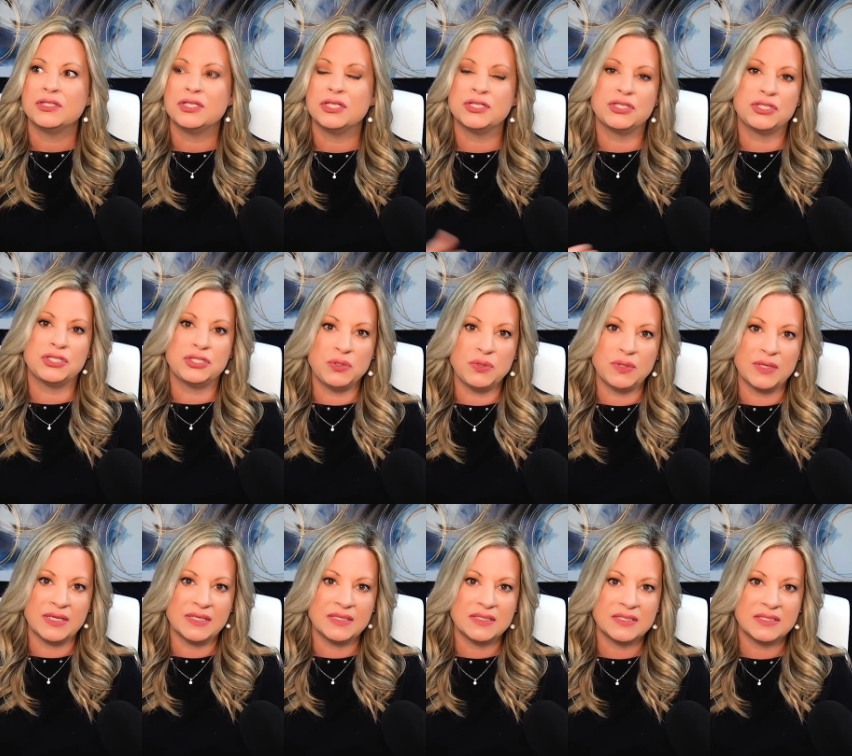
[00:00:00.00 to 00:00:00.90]
to
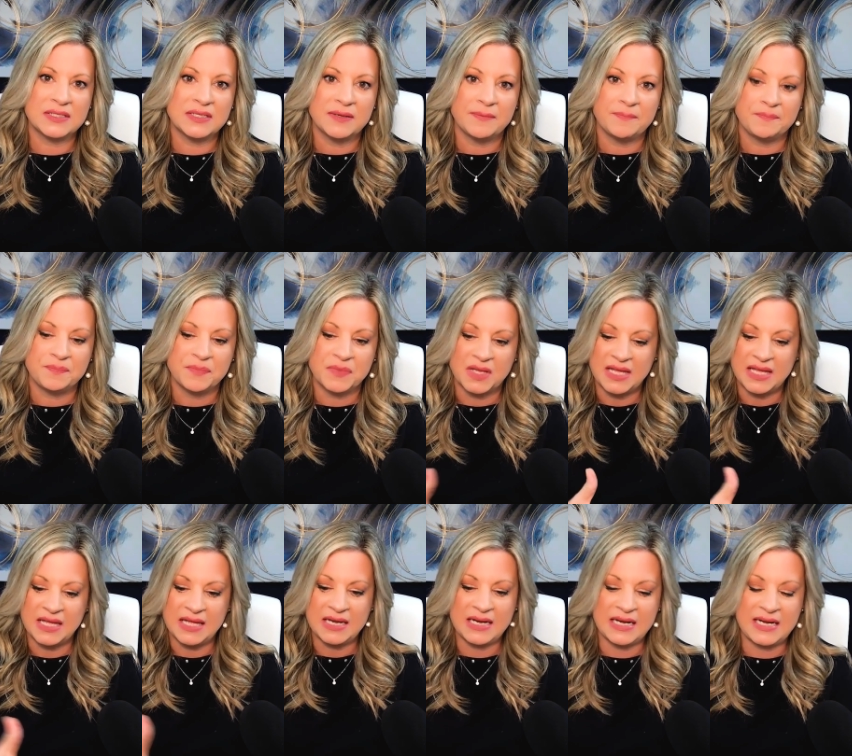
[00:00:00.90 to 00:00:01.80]
students
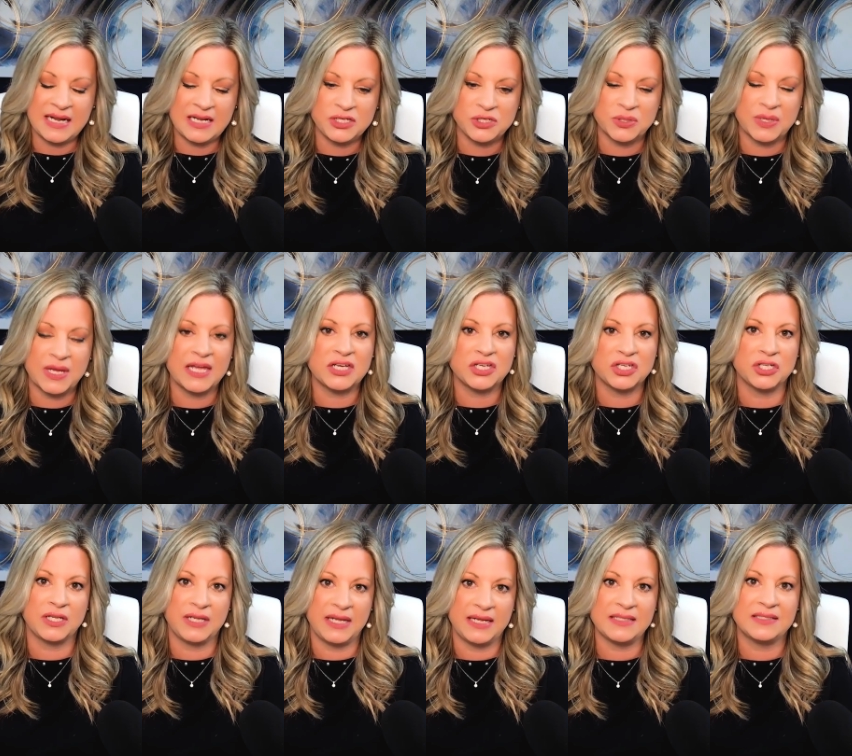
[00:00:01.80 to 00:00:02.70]
in an
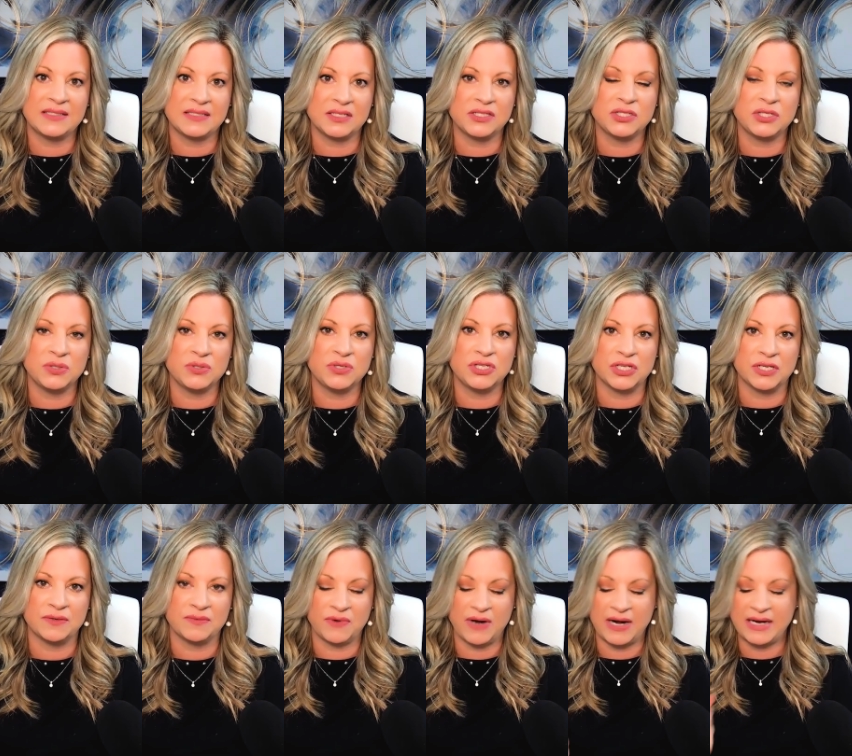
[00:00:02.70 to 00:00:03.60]
educational
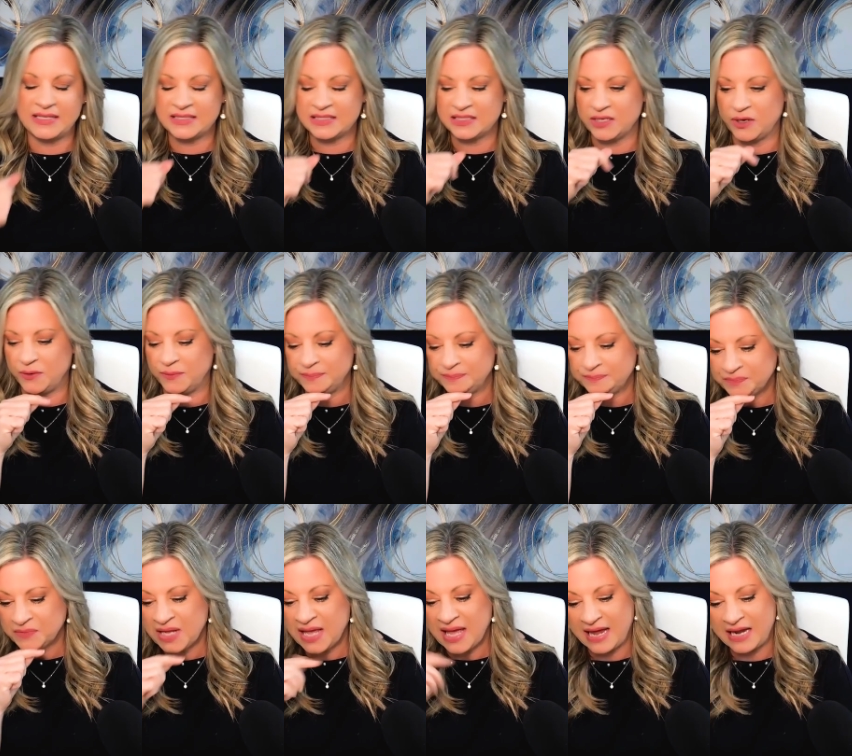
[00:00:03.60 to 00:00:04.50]
institution, right? So,
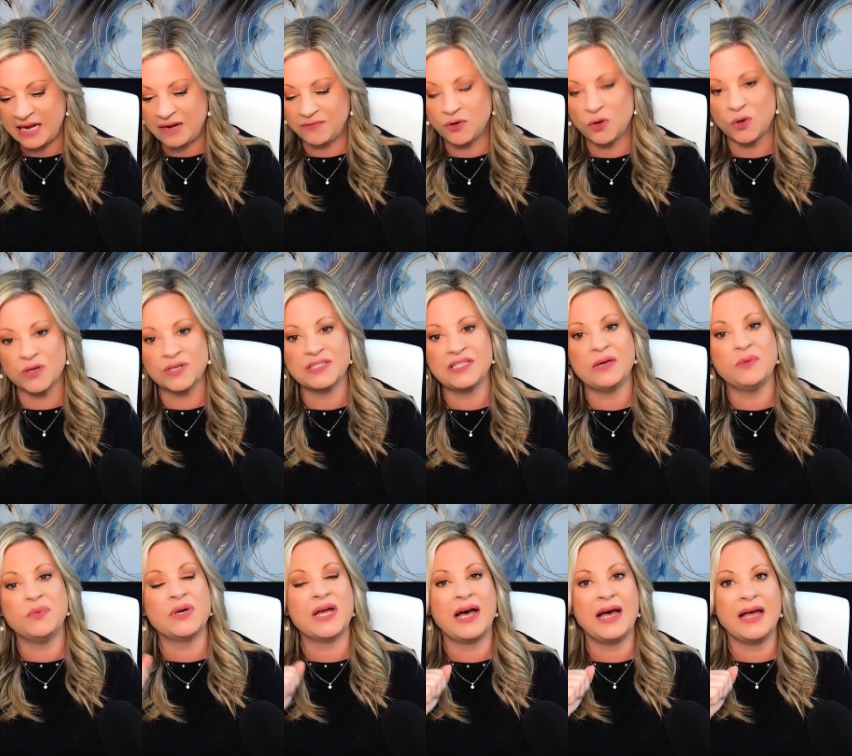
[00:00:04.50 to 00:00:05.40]
and of course, they
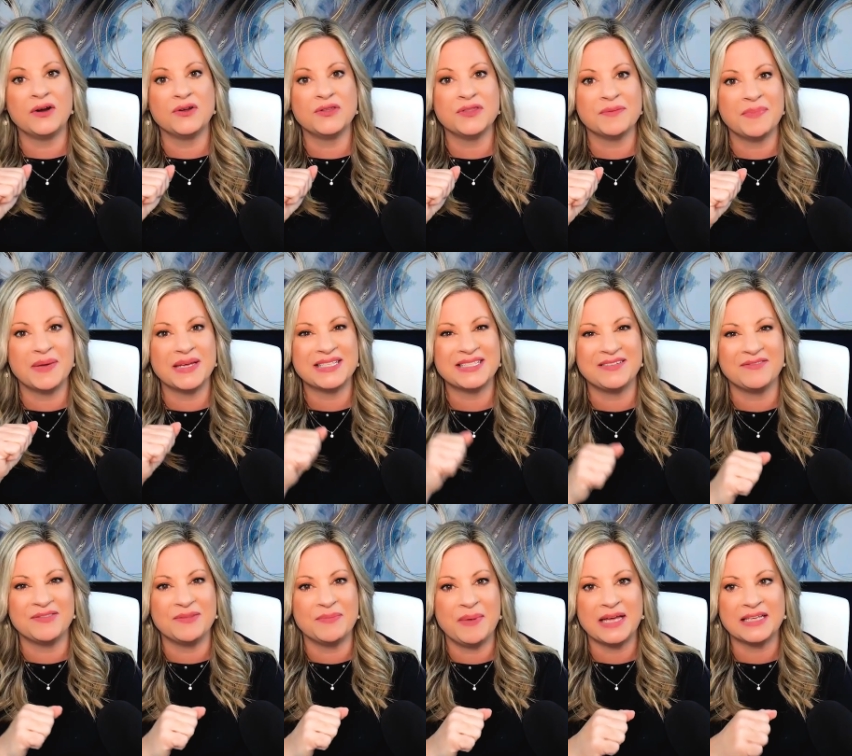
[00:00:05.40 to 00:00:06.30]
would hire the best
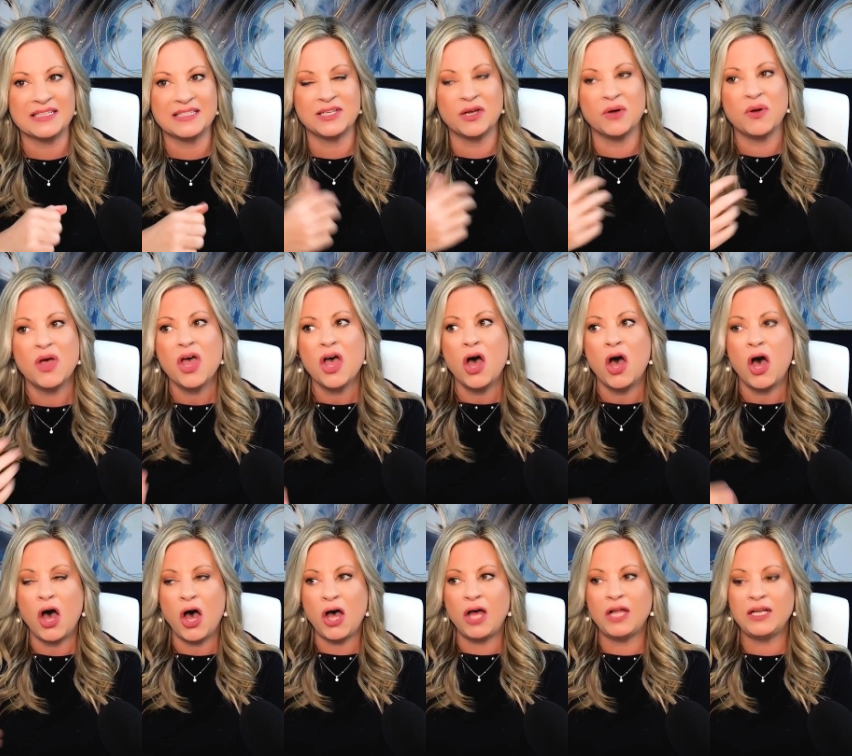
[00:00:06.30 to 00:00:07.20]
of the best. So,
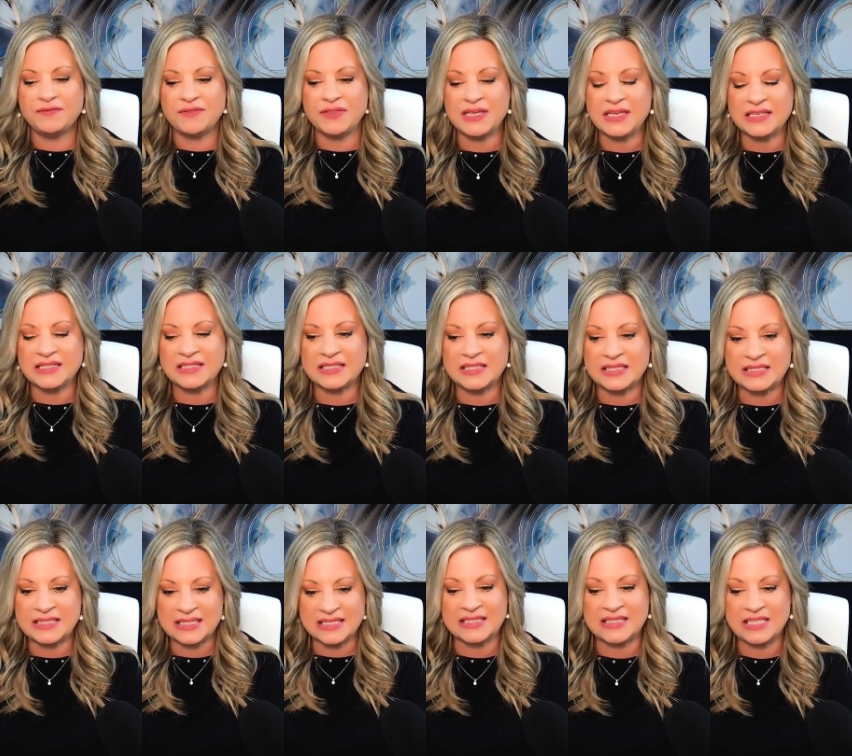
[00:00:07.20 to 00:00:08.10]
all of these
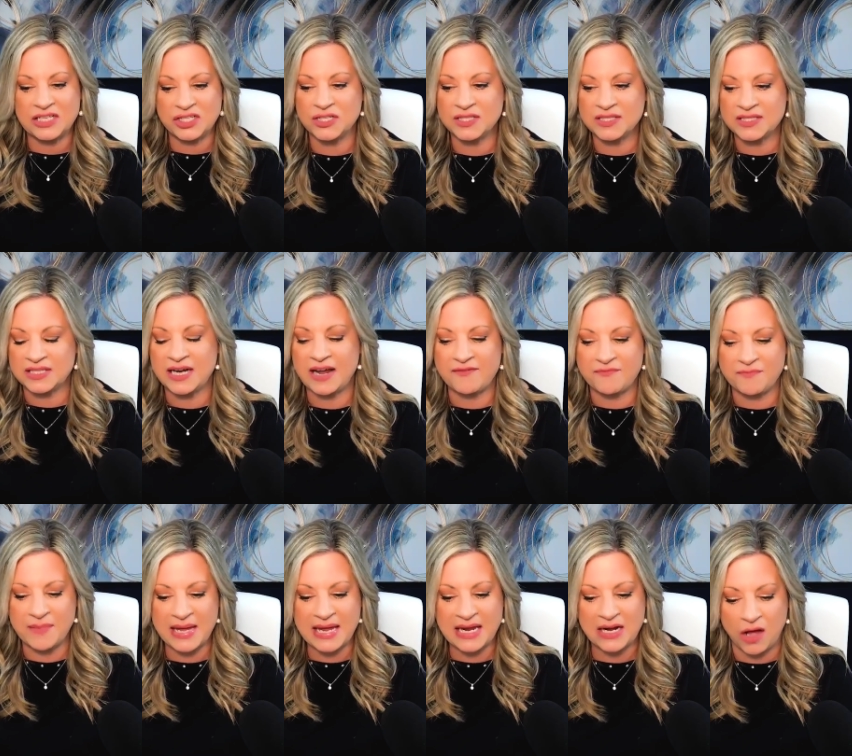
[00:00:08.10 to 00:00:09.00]
decisions that
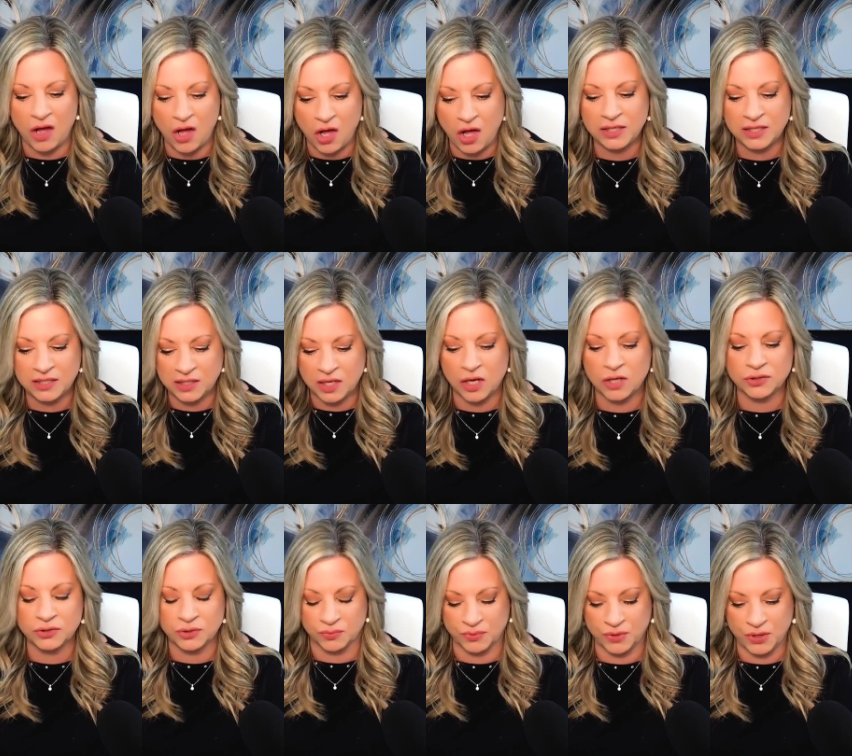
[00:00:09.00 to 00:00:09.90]
I've made all
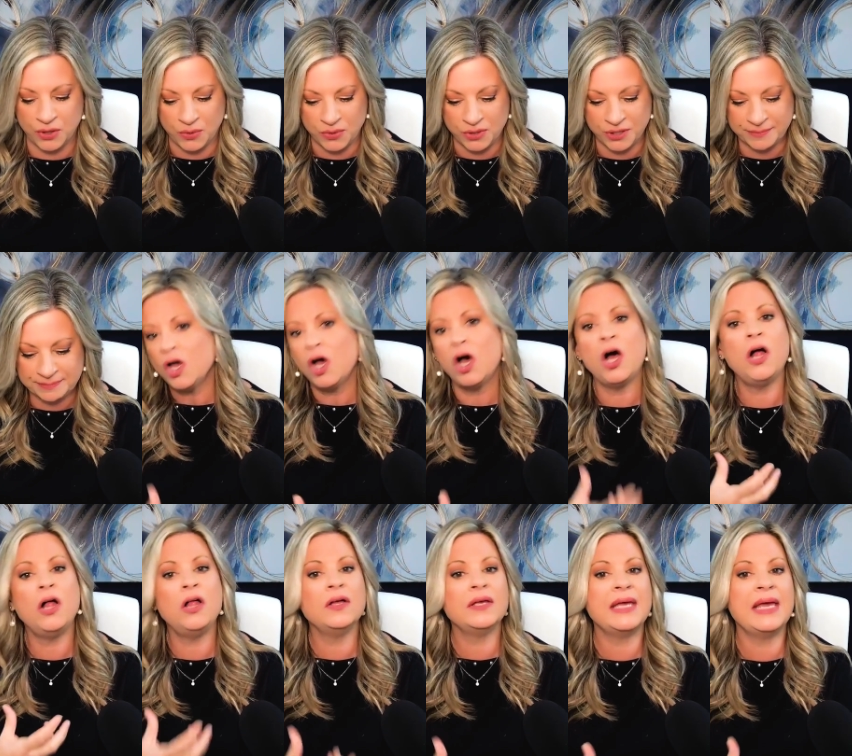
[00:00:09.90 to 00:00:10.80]
along the road all